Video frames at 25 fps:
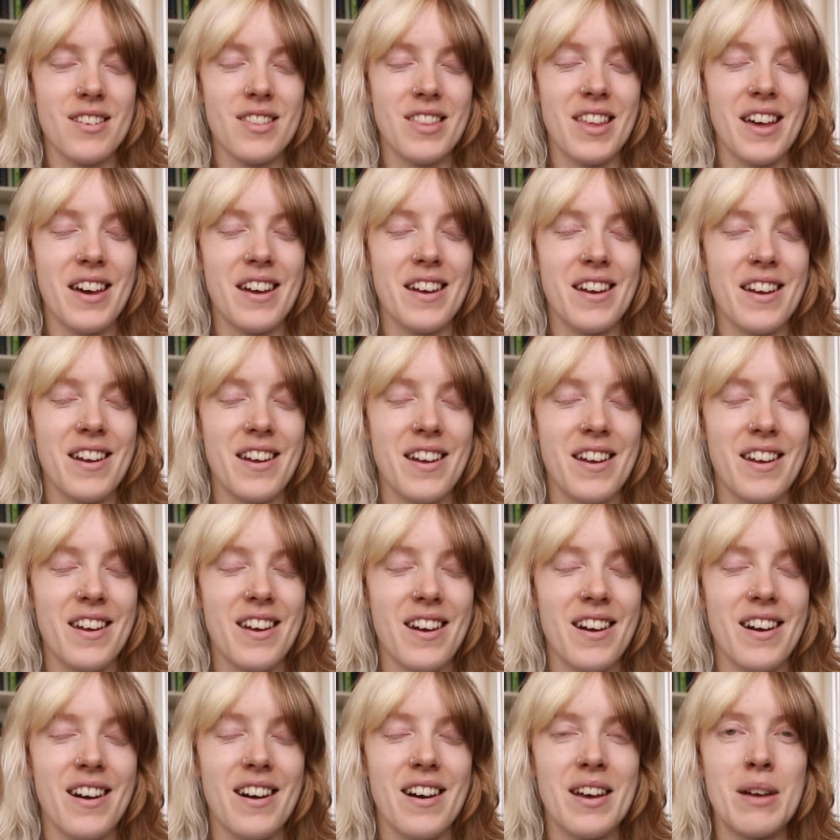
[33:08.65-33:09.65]
Like
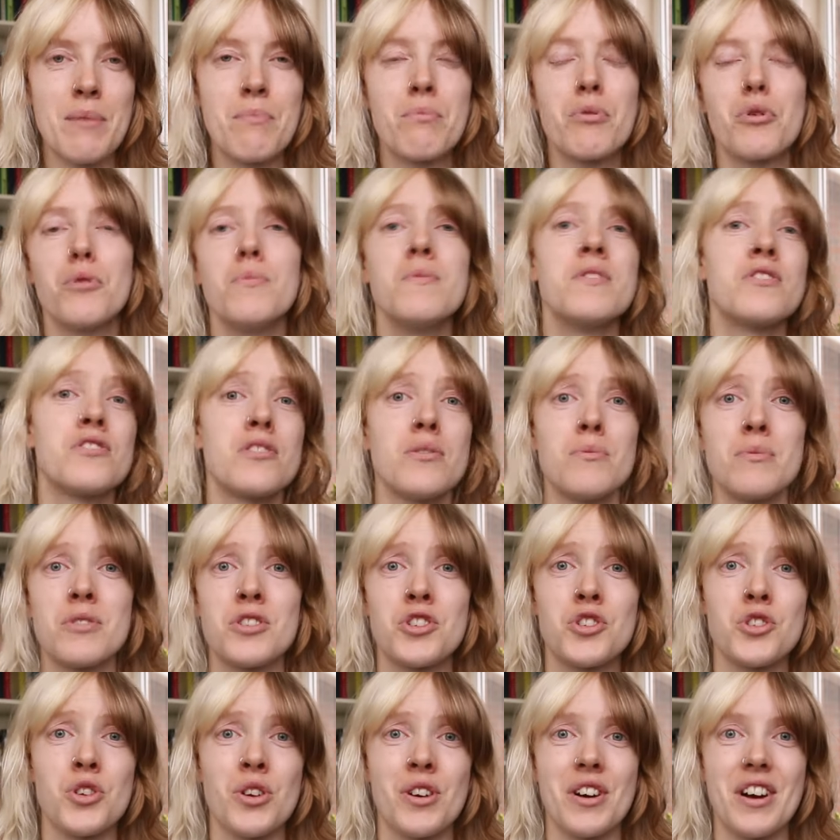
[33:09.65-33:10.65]
it brought me so
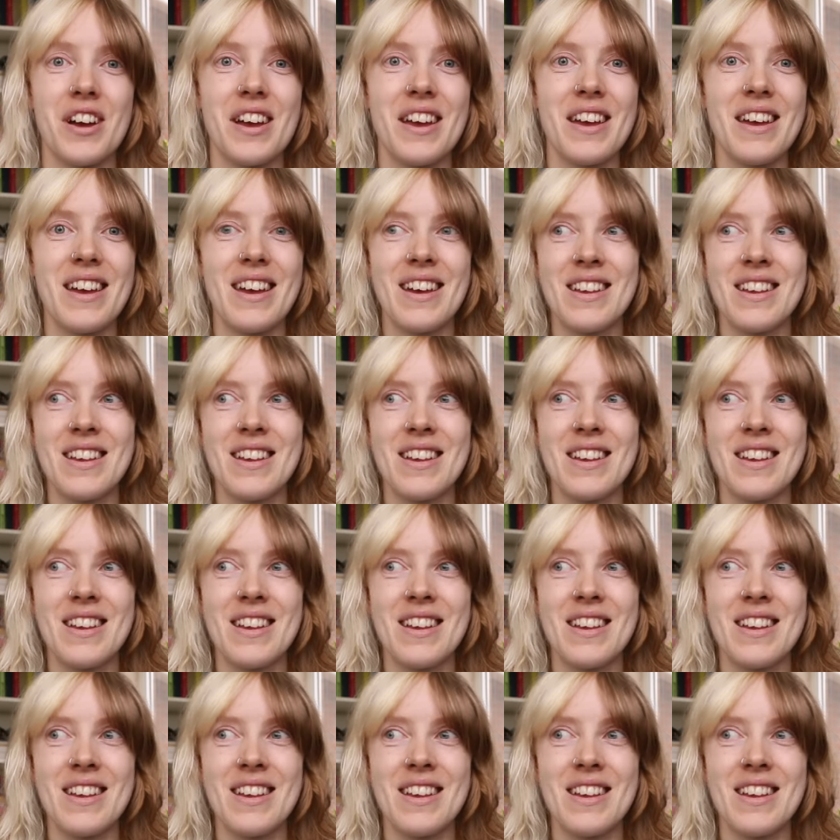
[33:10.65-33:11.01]
much joy.